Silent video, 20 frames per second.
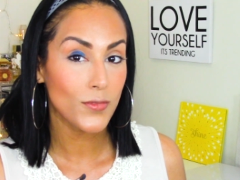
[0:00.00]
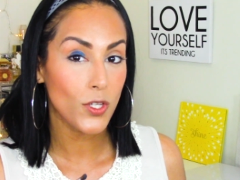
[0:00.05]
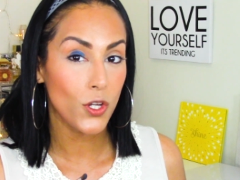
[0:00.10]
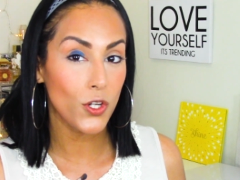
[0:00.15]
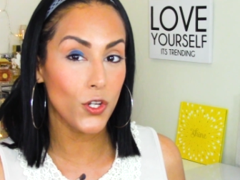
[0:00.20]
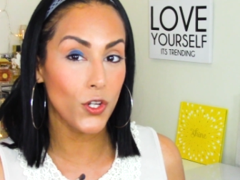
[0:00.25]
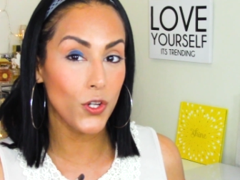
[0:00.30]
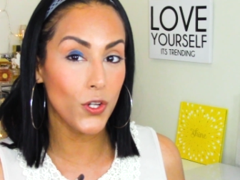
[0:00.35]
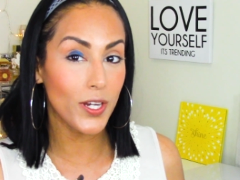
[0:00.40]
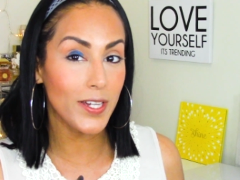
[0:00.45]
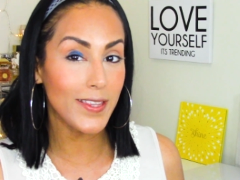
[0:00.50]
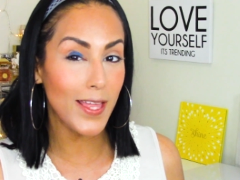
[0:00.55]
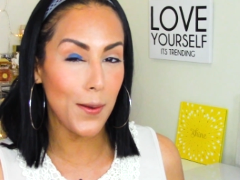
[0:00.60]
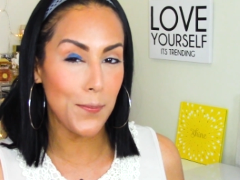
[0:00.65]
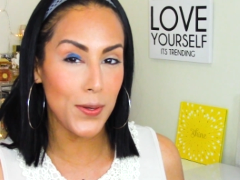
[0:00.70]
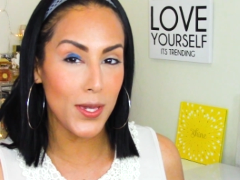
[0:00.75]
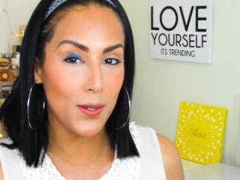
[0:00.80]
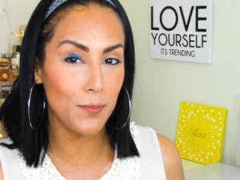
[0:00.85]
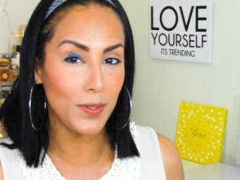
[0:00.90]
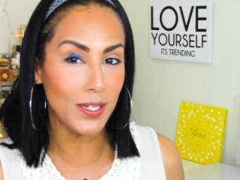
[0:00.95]
Look at that
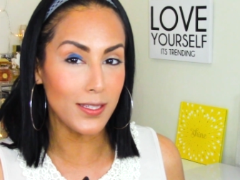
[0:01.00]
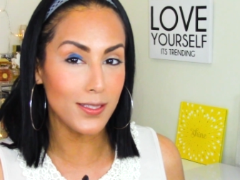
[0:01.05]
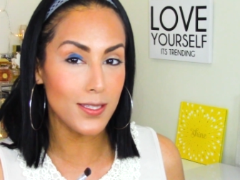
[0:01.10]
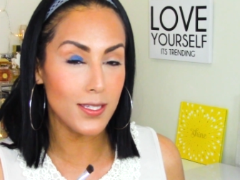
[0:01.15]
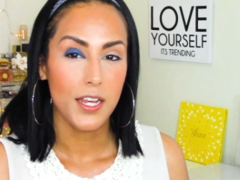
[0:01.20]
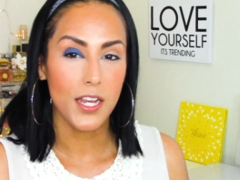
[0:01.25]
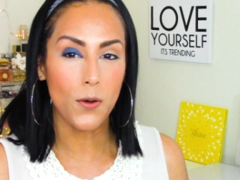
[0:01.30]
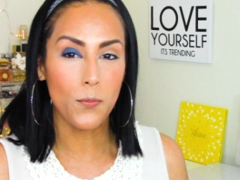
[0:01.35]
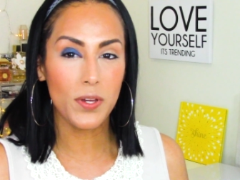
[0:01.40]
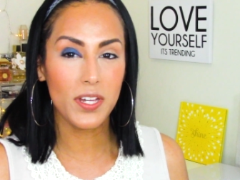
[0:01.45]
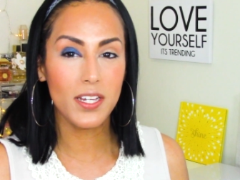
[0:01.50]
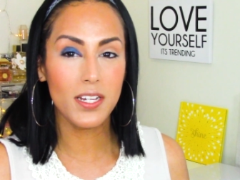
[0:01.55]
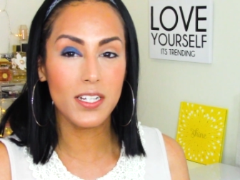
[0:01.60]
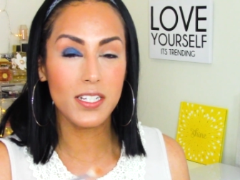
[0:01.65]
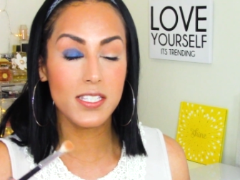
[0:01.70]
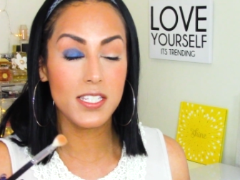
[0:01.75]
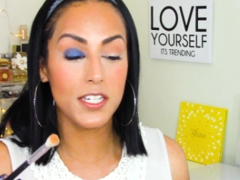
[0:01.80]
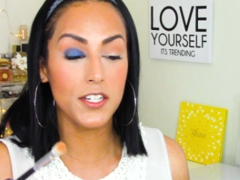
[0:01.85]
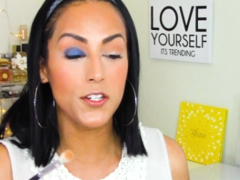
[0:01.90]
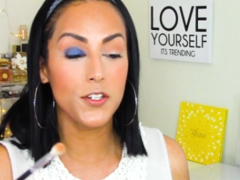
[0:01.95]
pigment. Now we can
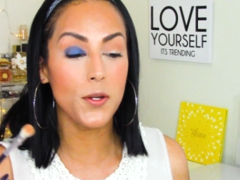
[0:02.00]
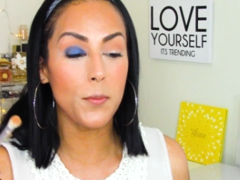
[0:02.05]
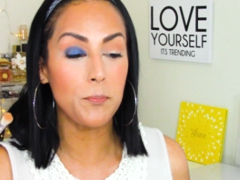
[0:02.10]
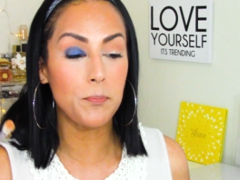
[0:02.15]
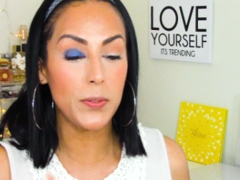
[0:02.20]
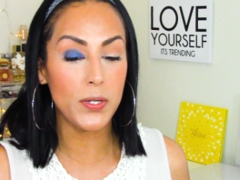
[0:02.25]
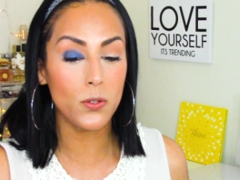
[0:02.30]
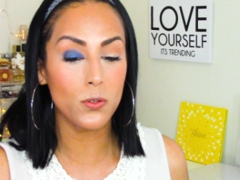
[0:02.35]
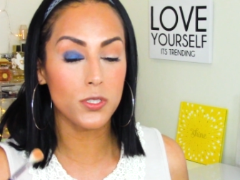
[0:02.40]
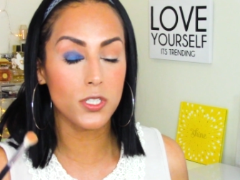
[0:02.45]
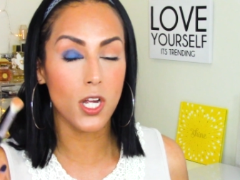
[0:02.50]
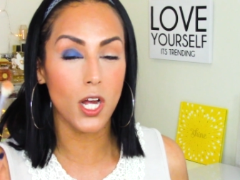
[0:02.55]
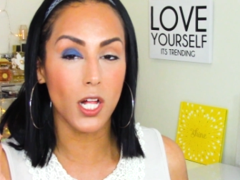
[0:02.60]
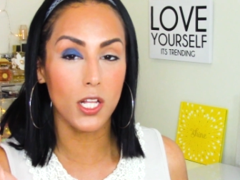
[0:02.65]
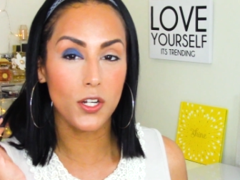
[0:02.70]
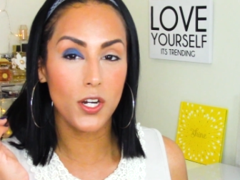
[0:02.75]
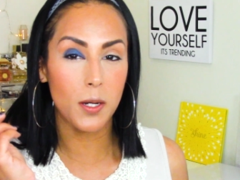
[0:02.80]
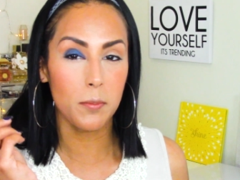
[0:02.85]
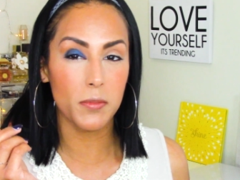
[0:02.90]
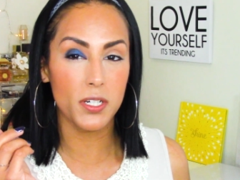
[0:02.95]
continue to build
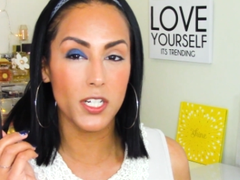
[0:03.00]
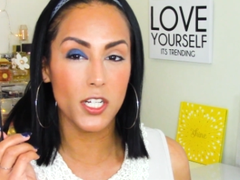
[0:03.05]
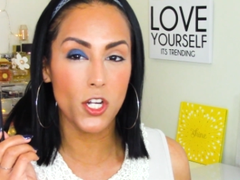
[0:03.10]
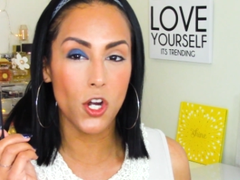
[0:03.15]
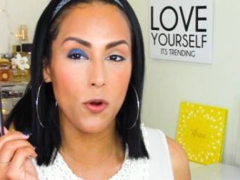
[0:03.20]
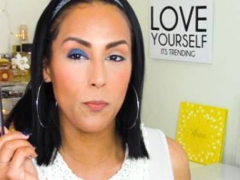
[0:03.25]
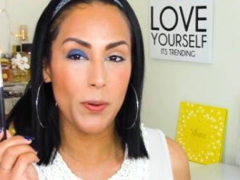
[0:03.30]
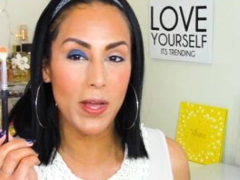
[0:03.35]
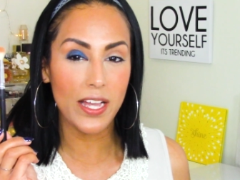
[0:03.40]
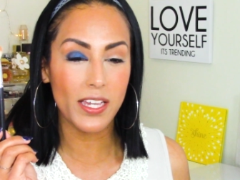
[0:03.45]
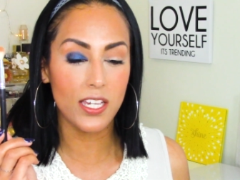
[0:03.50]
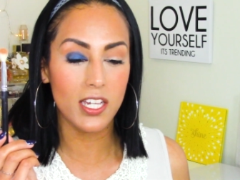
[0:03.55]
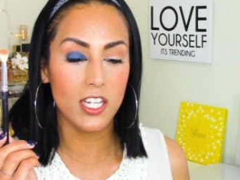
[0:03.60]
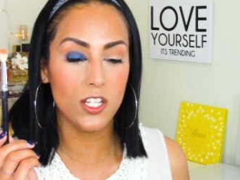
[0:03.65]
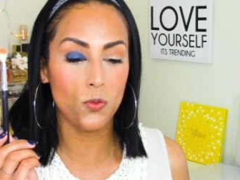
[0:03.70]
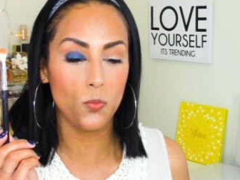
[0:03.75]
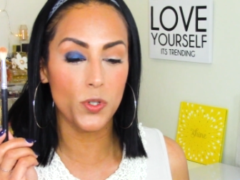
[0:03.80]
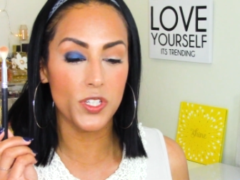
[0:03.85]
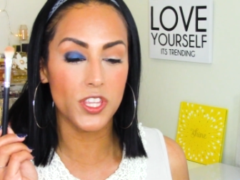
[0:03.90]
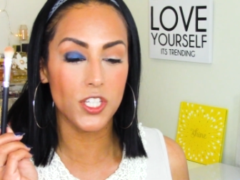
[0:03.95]
color. I'm gonna go back
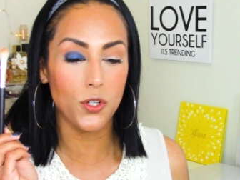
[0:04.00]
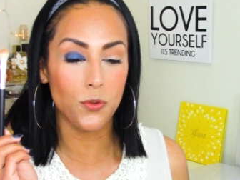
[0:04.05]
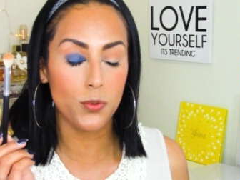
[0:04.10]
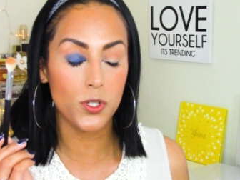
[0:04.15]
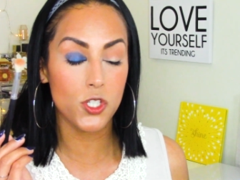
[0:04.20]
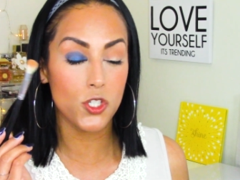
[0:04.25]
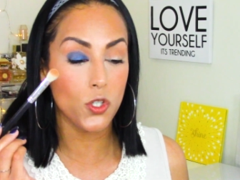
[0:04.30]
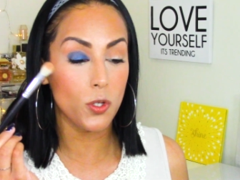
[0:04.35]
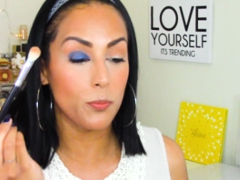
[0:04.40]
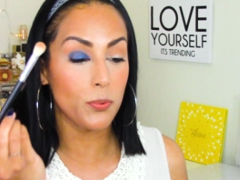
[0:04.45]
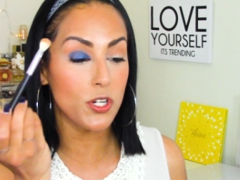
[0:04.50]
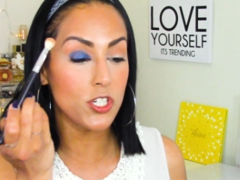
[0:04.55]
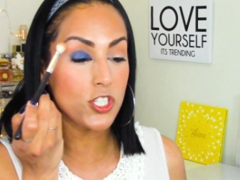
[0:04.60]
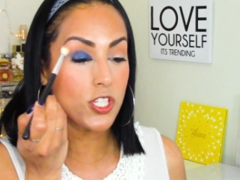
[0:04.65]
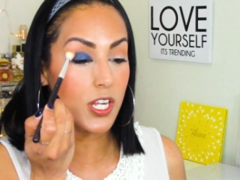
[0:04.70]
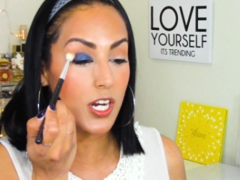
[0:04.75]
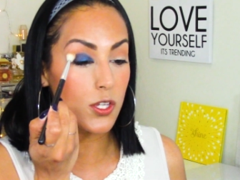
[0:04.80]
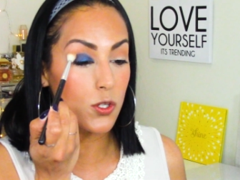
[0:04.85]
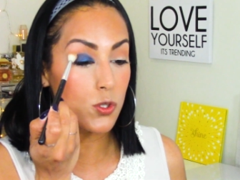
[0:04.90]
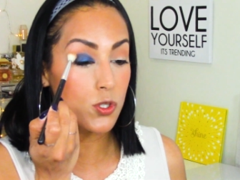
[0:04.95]
in with the original brush
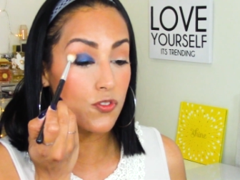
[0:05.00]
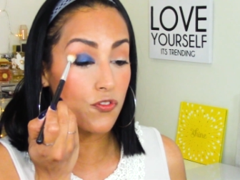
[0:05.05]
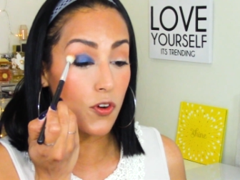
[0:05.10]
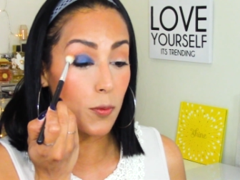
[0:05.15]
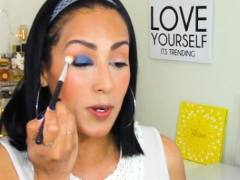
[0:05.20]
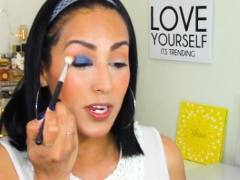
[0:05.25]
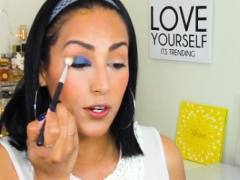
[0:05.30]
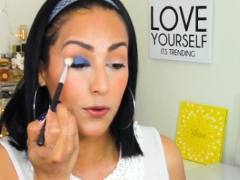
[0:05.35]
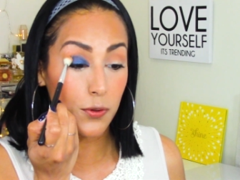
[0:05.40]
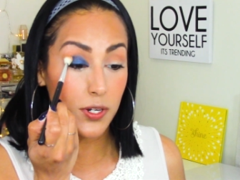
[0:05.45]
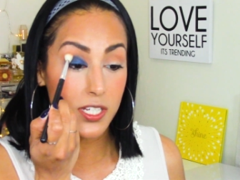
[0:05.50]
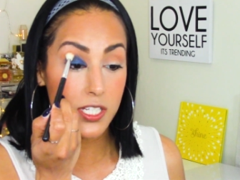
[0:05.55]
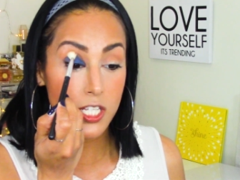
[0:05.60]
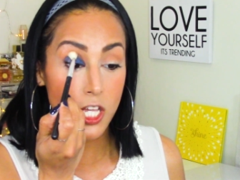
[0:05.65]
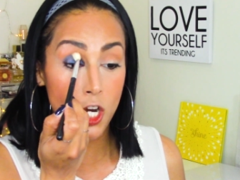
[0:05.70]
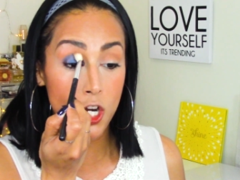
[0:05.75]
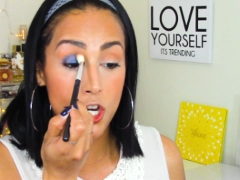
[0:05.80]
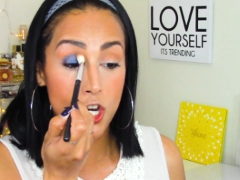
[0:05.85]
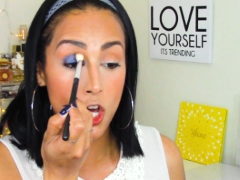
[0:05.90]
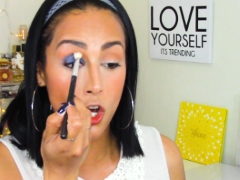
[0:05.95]
that I used for my crease,
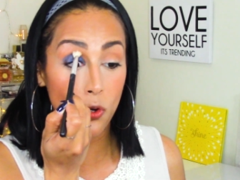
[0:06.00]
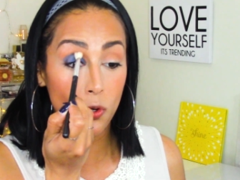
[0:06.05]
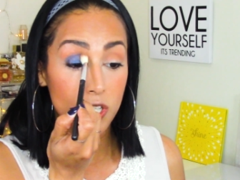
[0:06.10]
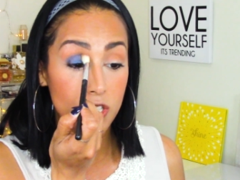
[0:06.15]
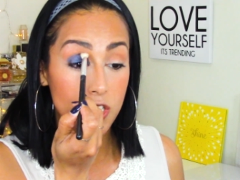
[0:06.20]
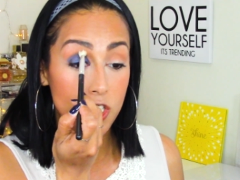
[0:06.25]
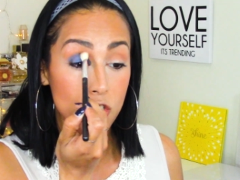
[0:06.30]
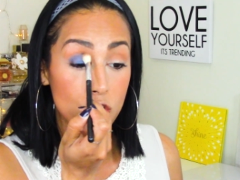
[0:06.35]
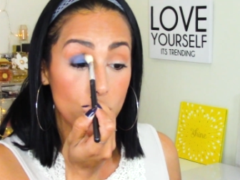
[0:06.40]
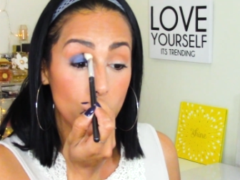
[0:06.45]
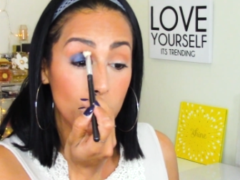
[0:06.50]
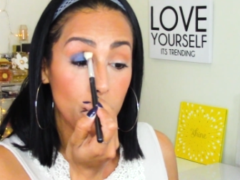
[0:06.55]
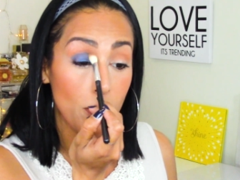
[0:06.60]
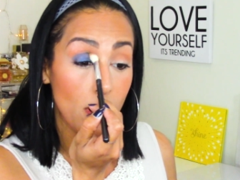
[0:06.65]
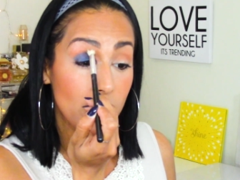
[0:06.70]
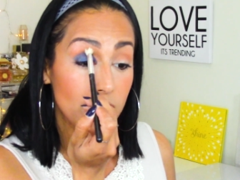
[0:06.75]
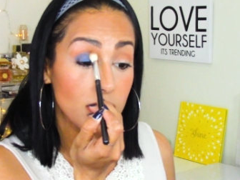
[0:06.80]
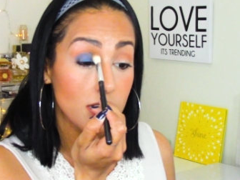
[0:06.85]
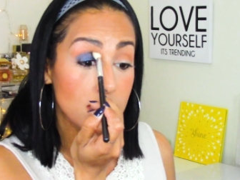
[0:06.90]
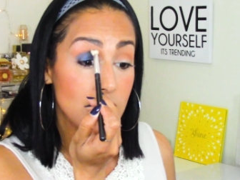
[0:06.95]
no additional
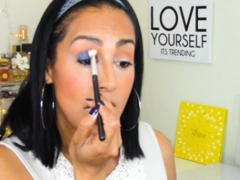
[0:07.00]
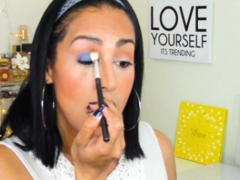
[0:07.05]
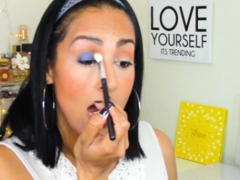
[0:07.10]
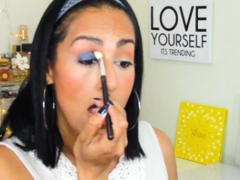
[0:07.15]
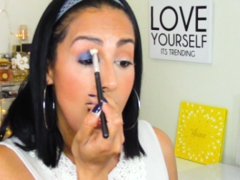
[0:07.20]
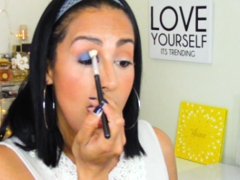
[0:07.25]
product.